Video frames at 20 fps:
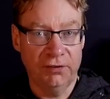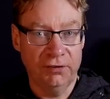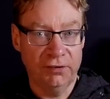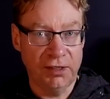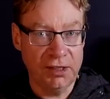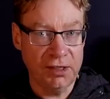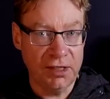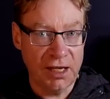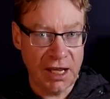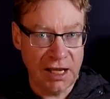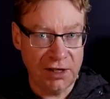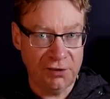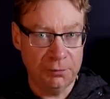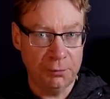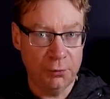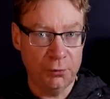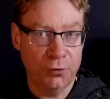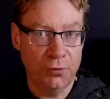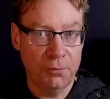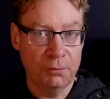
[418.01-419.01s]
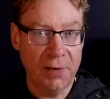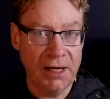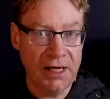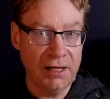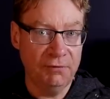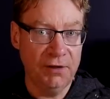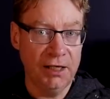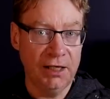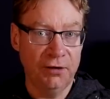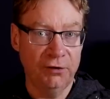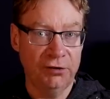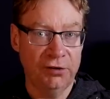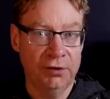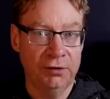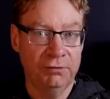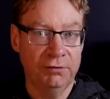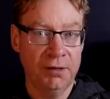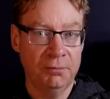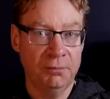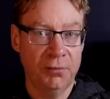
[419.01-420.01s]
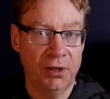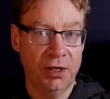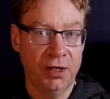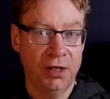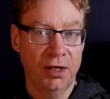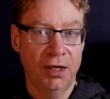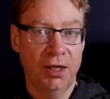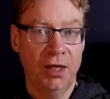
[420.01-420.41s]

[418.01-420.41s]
didn't export many vehicles in November